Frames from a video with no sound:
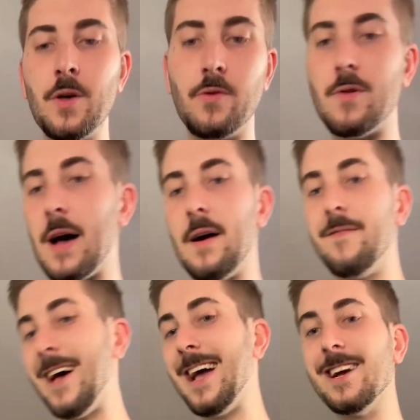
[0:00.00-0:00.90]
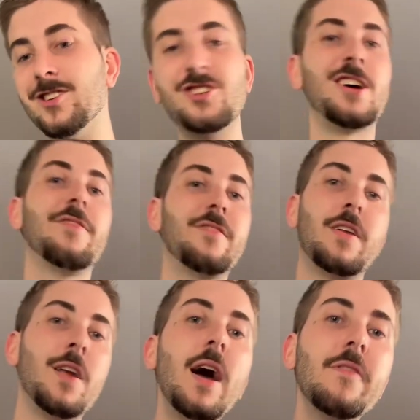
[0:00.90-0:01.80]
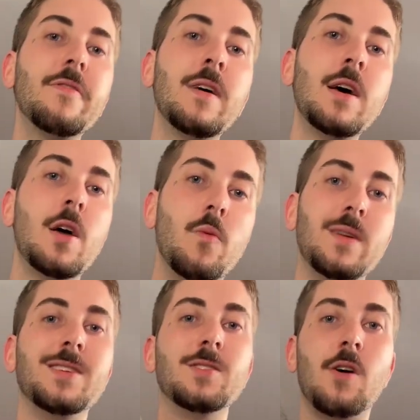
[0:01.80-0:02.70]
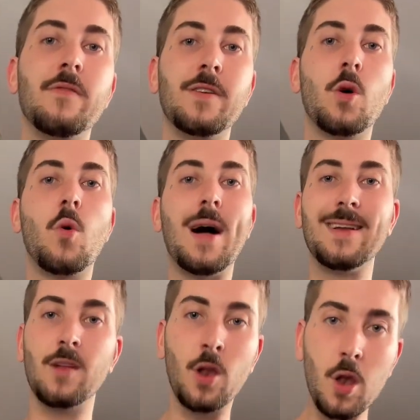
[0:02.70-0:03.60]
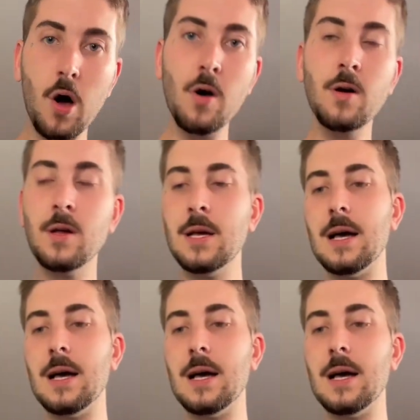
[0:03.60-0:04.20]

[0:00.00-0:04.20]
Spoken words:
You have a chef's knife, which is often quite long.